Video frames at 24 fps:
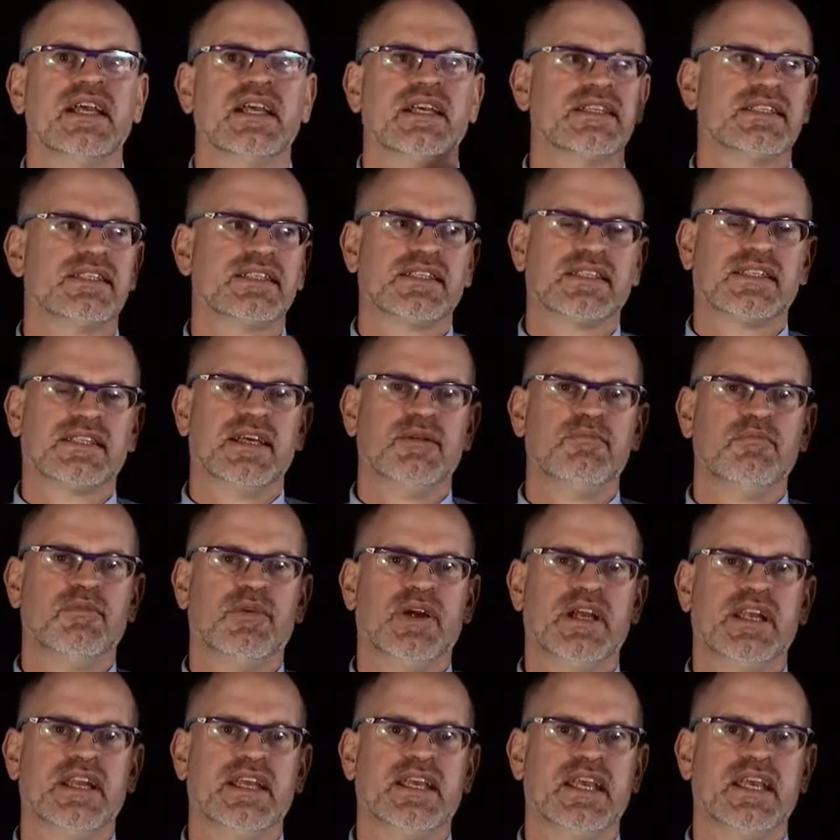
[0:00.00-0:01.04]
Skim
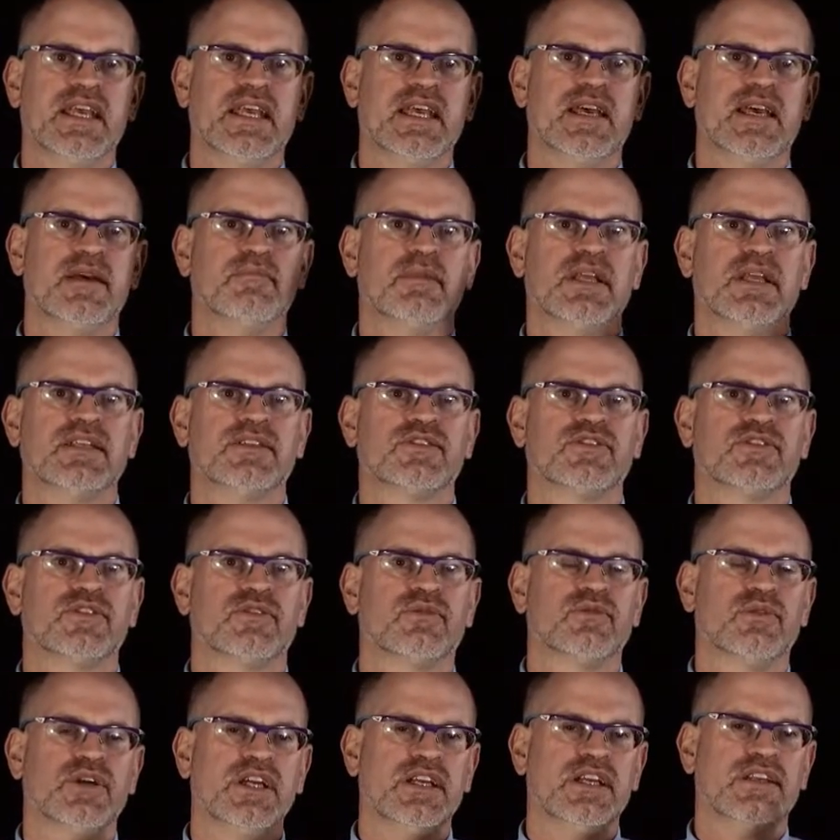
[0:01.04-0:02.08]
reading here means to
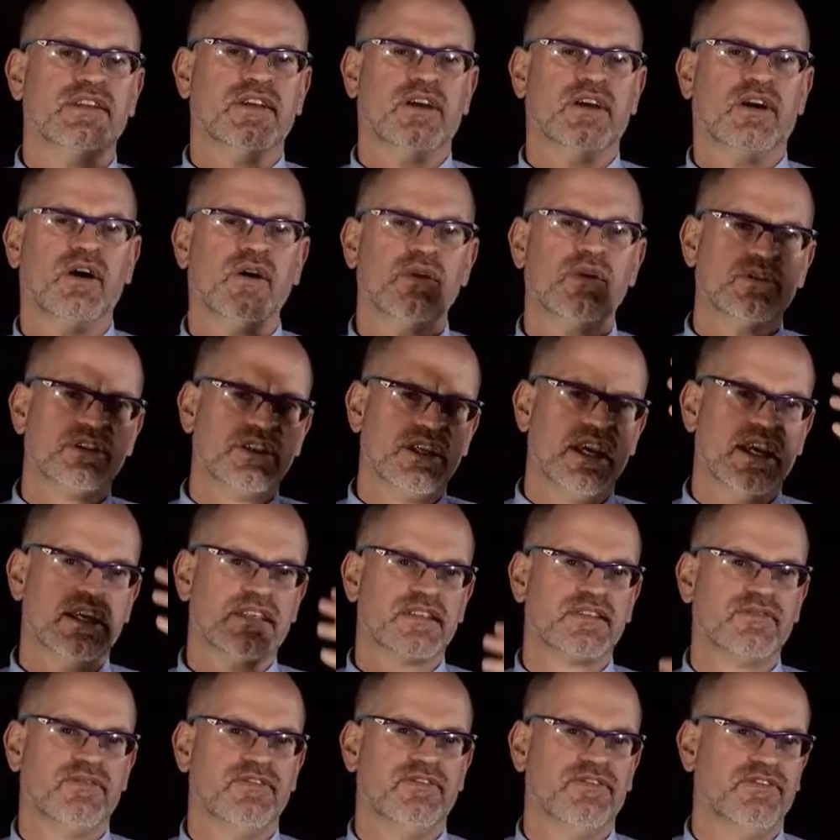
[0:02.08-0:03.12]
read the whole
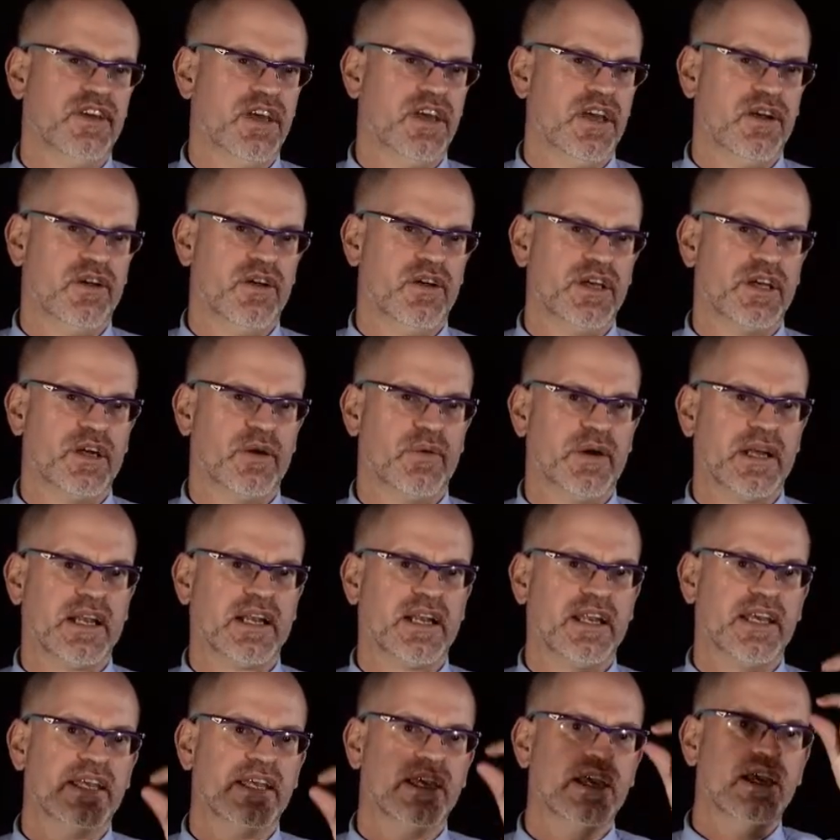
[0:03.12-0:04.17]
text very
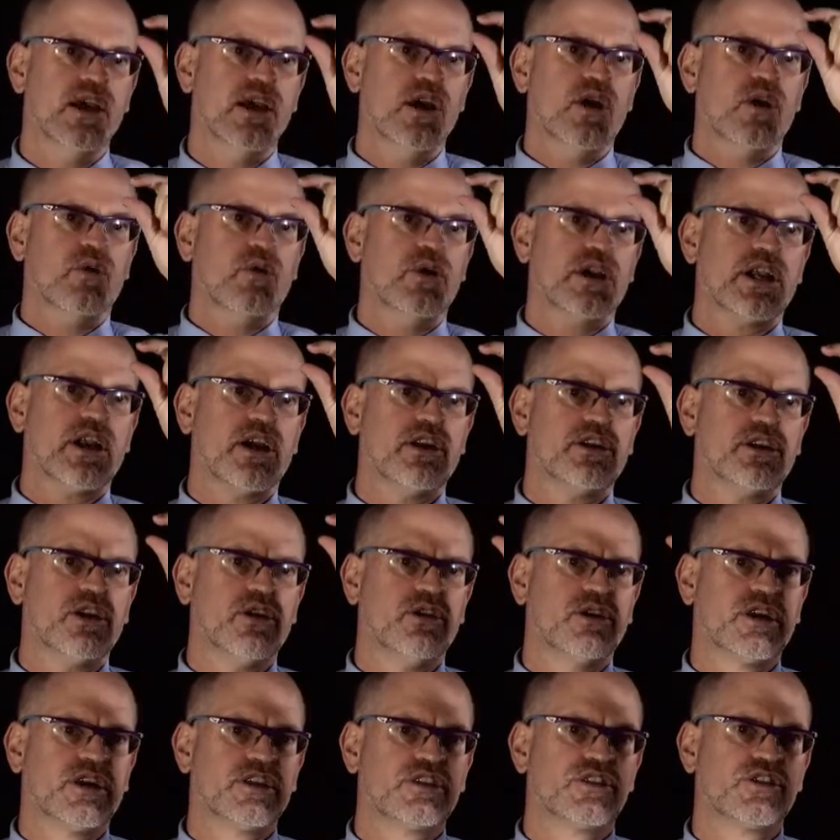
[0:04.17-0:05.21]
quickly we're going to
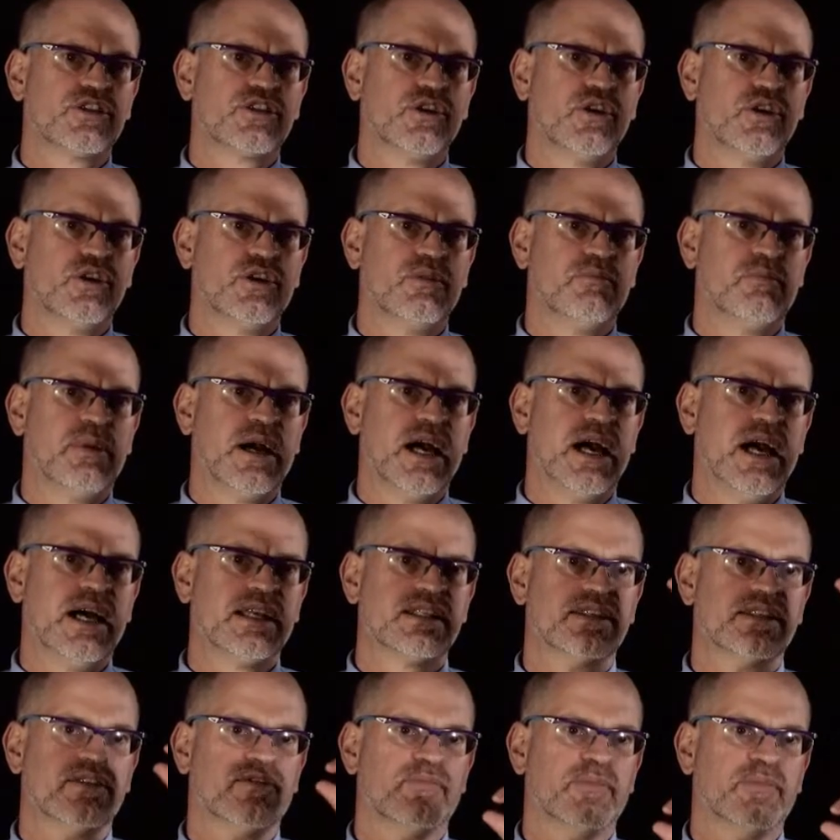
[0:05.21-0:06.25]
look at certain
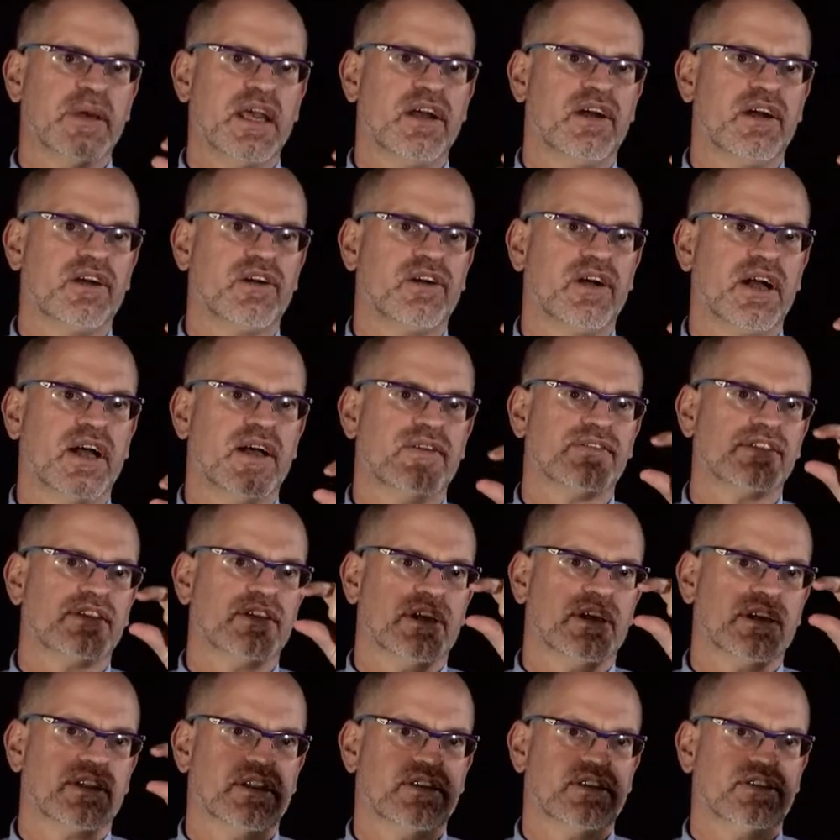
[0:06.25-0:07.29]
parts of paragraphs
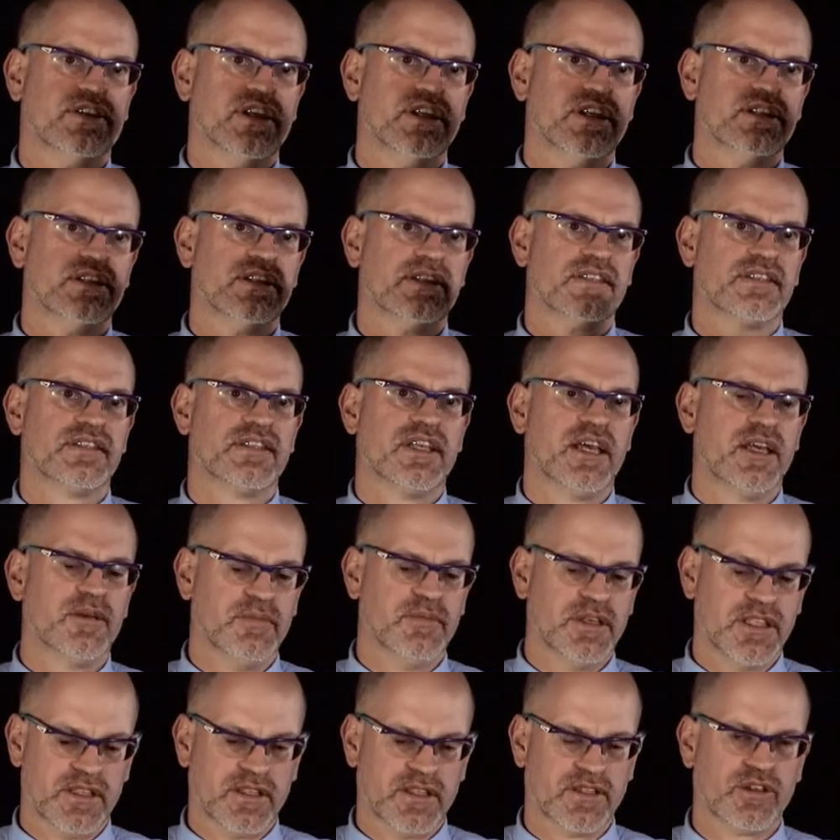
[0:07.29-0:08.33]
like the thesis
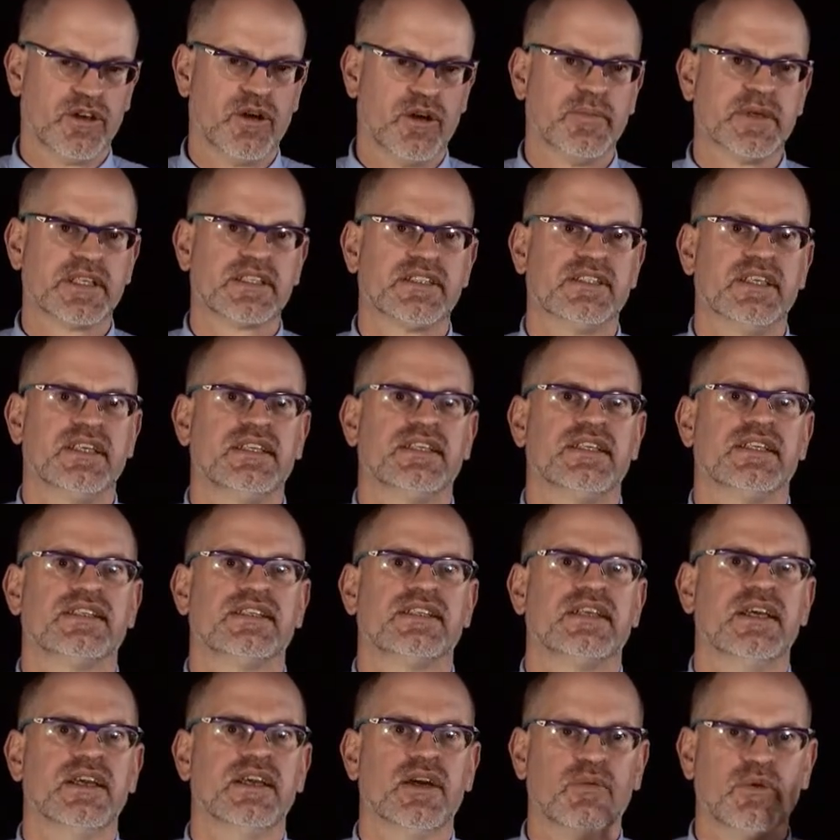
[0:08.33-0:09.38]
statement, the topic
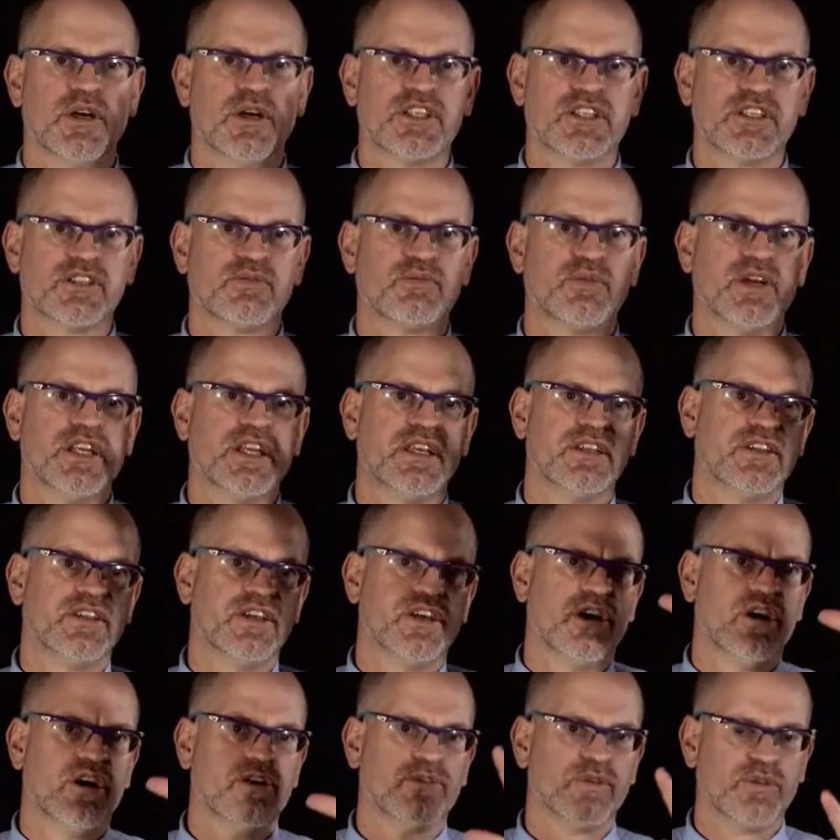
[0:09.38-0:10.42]
sentence. We're just reading the
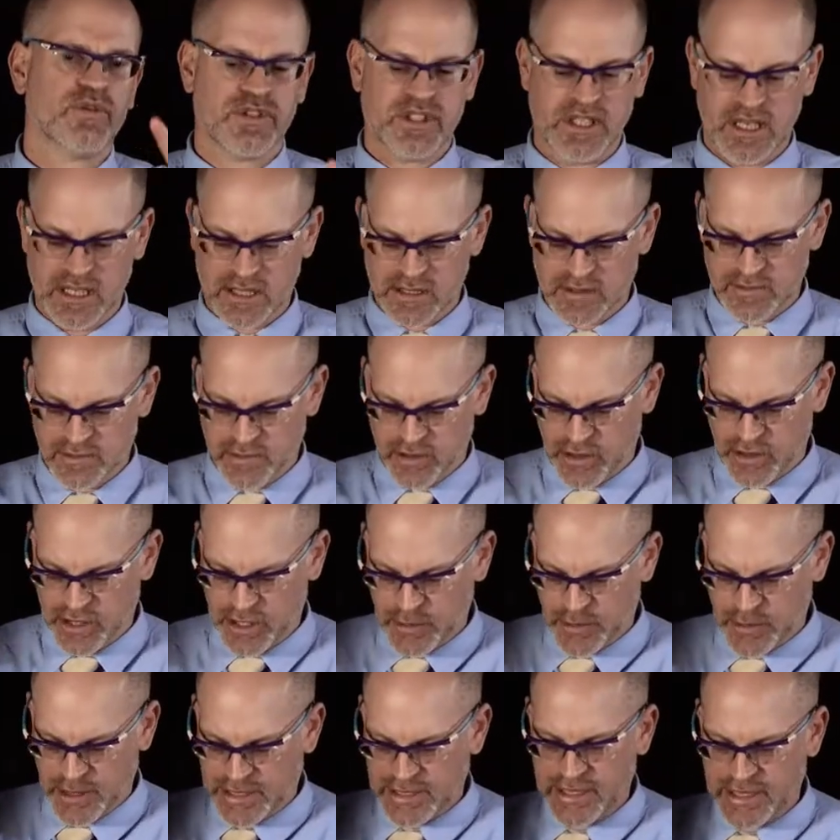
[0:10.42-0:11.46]
overall text very
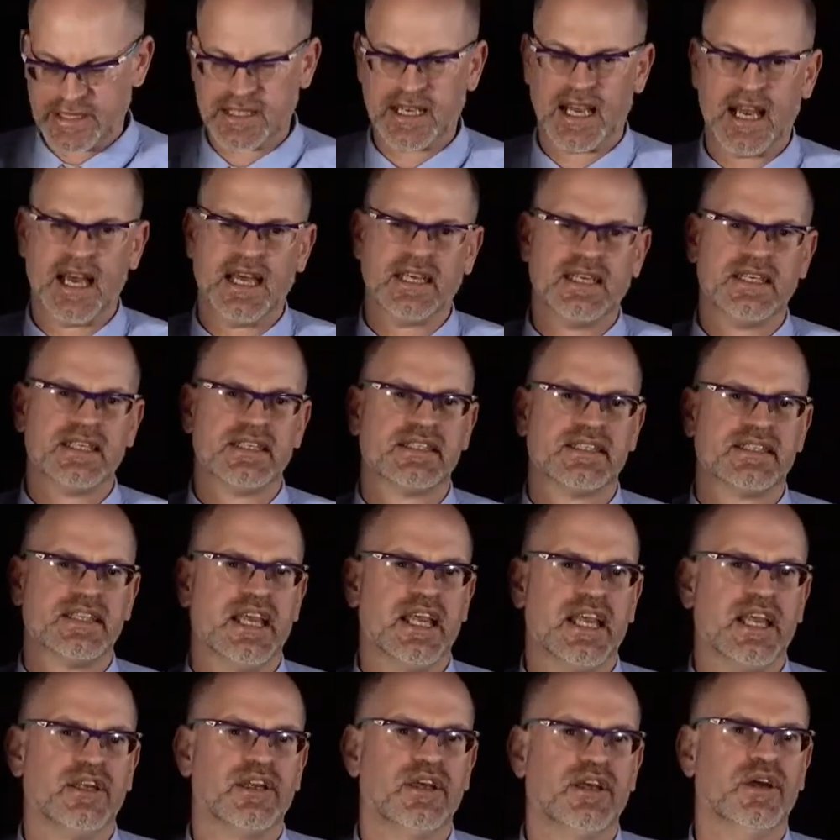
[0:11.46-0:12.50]
quickly to
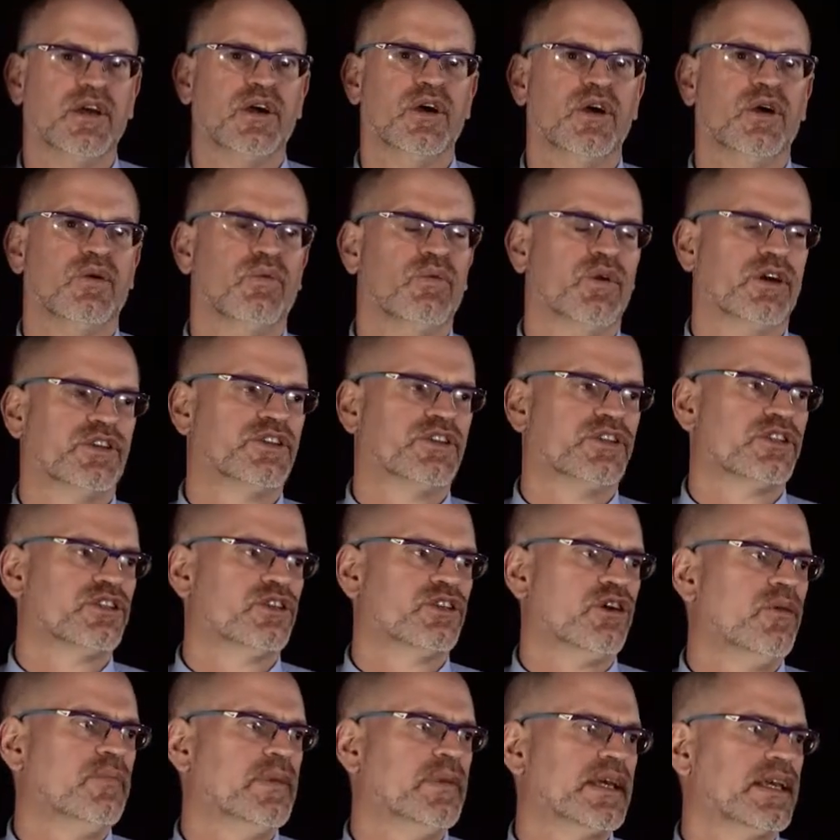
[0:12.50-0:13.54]
understand what the
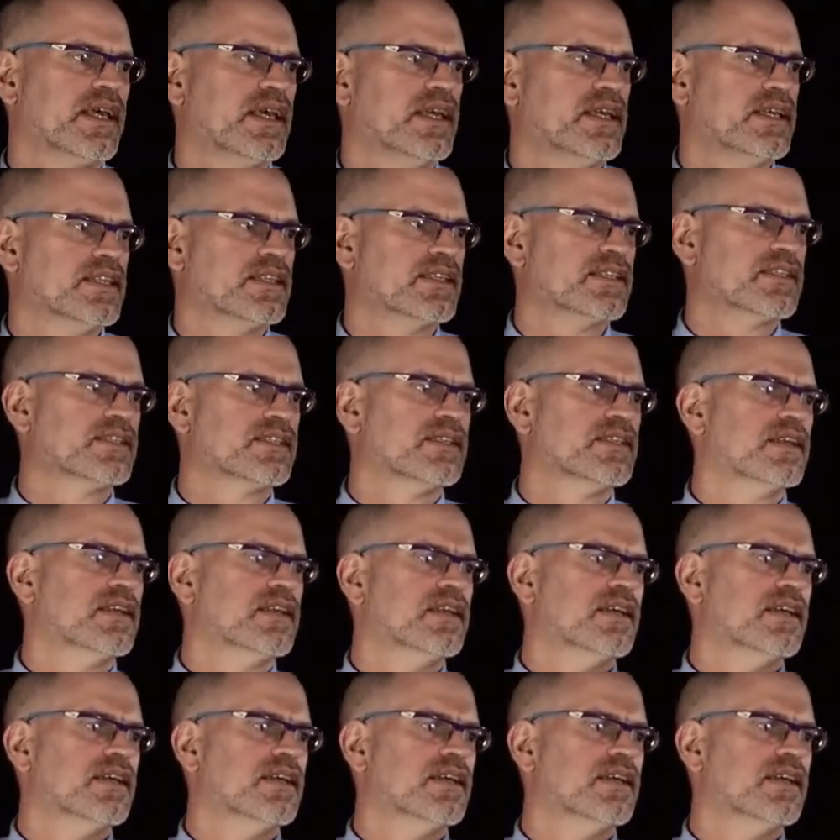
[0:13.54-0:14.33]
topic is.